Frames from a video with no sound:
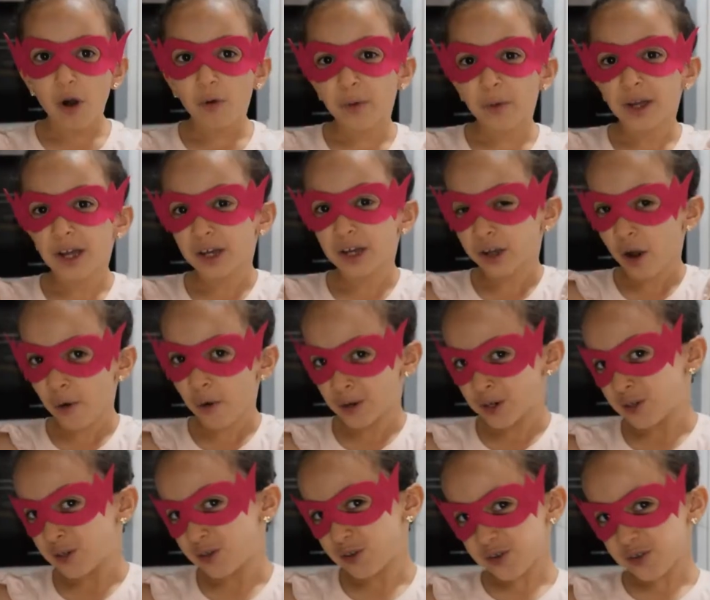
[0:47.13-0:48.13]
we are going to
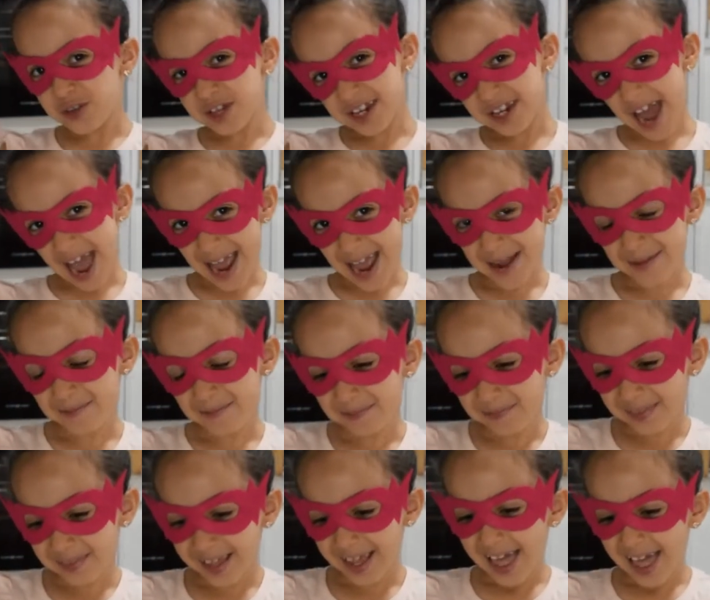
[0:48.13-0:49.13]
do today
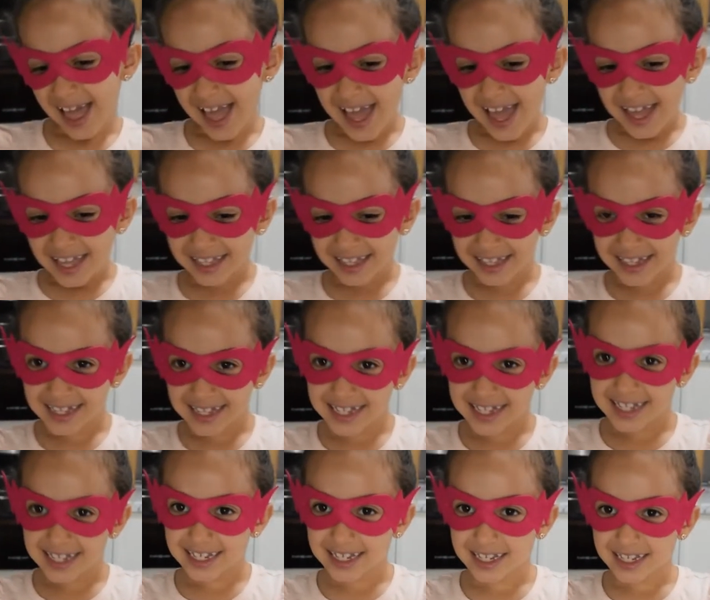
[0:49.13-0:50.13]

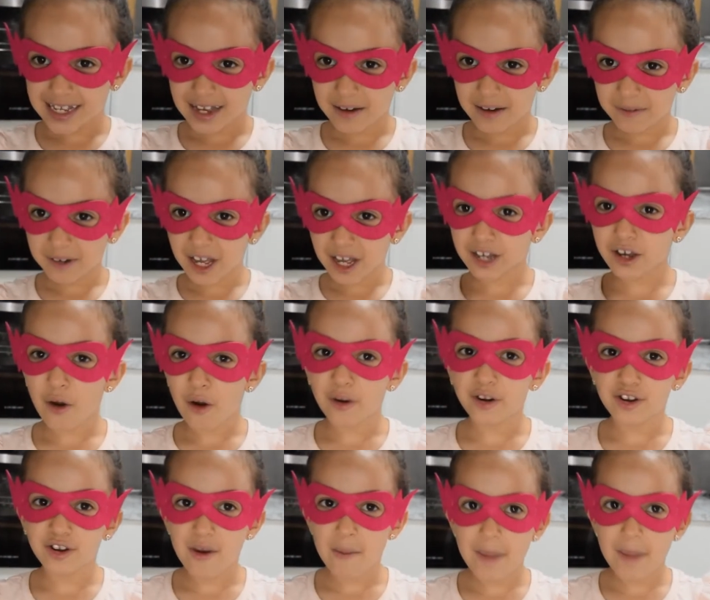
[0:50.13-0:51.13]
is we are going
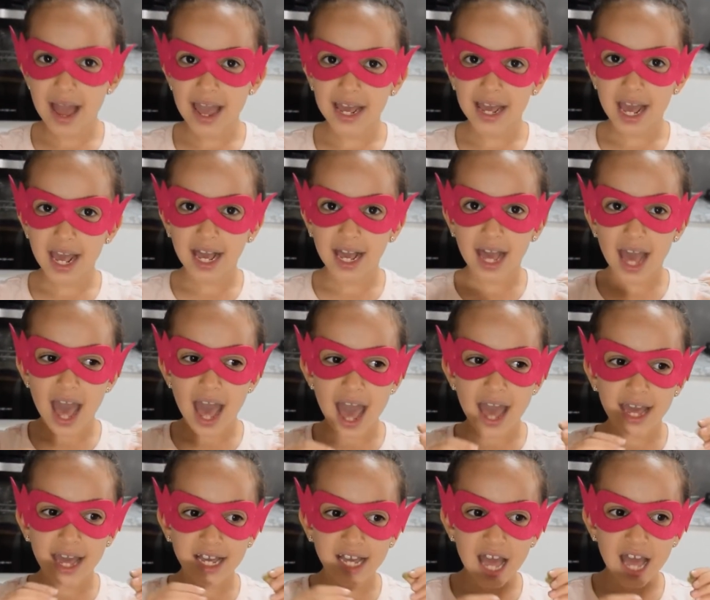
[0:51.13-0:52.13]
to make
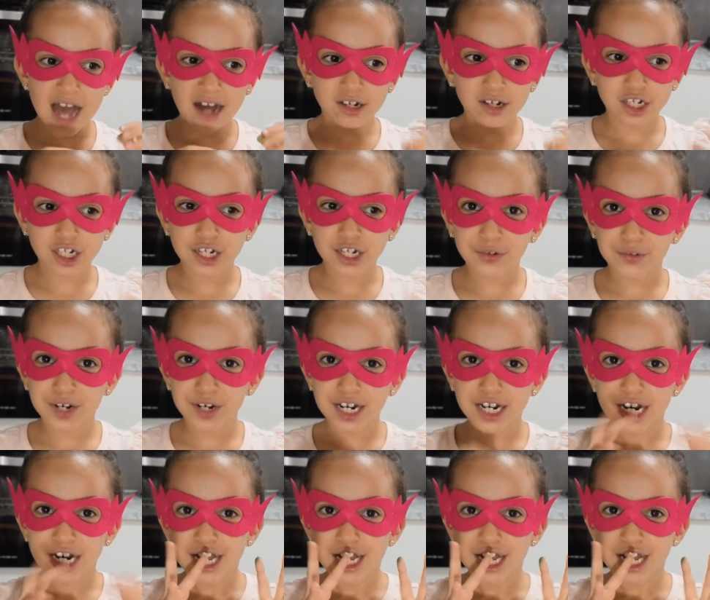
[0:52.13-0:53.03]
a Algerian